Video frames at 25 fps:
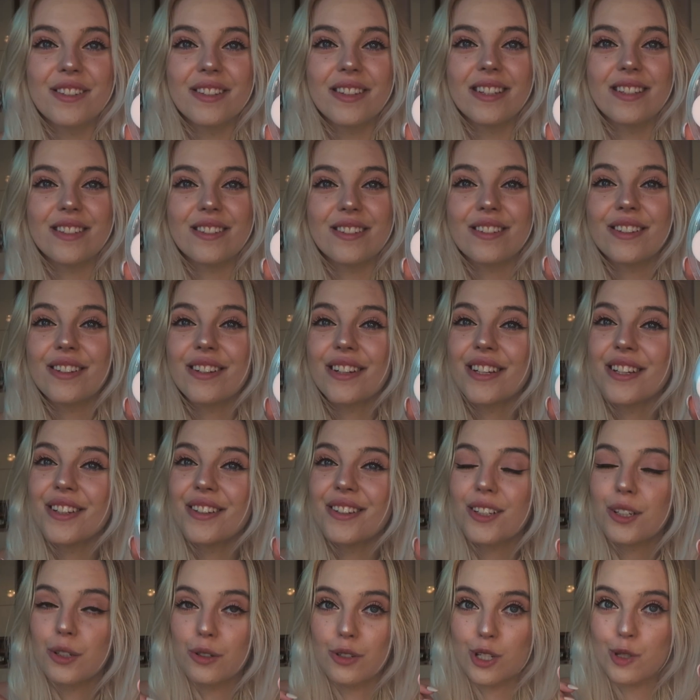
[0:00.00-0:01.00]
So these are their
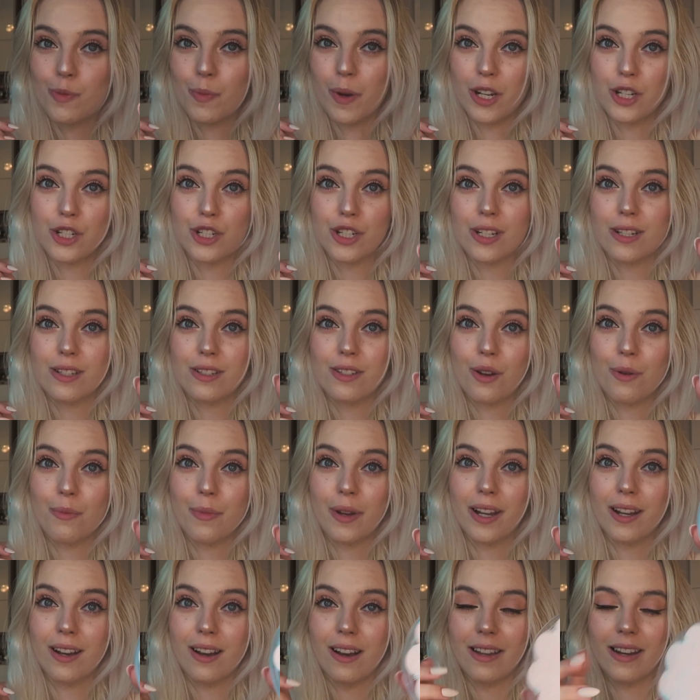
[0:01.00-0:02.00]
cute little sponges. Oh
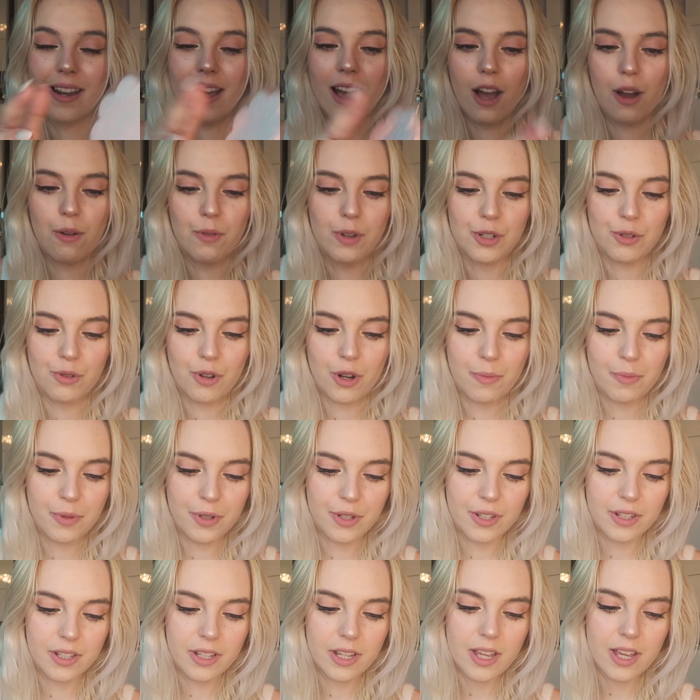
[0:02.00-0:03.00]
my god, how
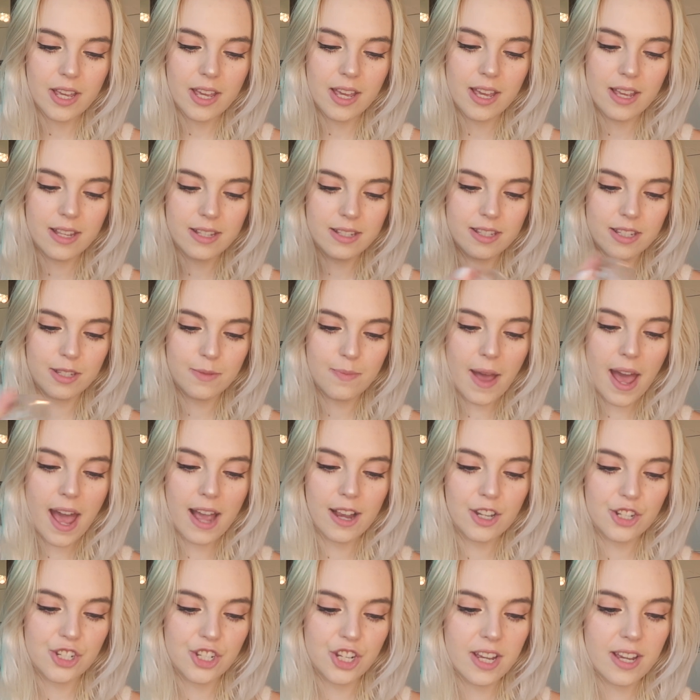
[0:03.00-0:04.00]
adorable is this
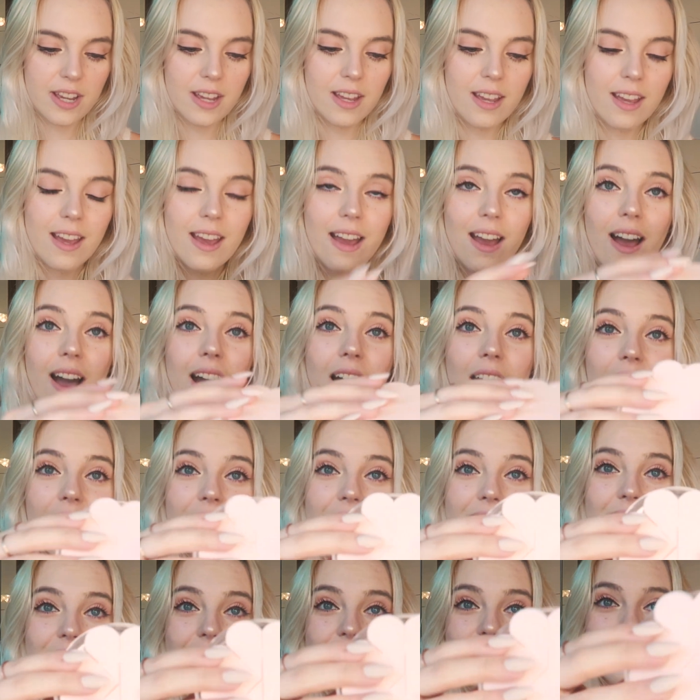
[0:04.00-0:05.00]
packaging? Oh,
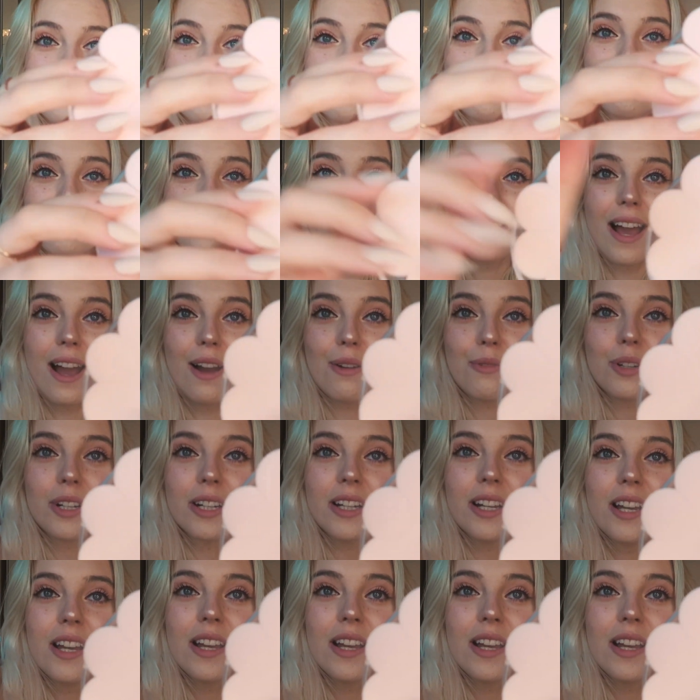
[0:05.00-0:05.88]
this little flower.